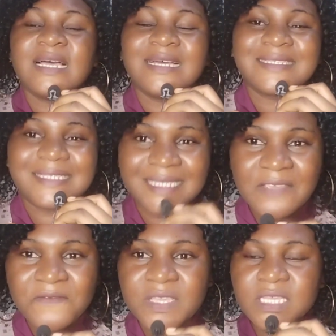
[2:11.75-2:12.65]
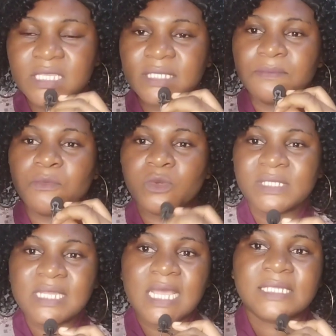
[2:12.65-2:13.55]
CV is
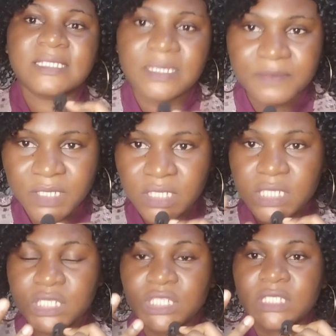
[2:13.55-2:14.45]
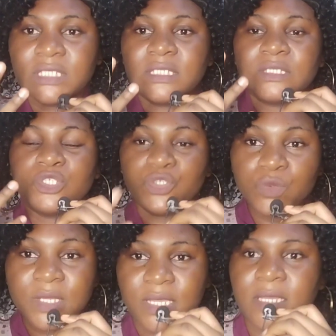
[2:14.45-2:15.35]
mostly accepted in the
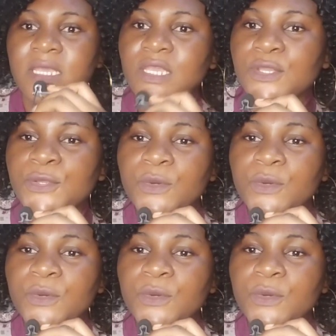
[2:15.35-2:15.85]
UK.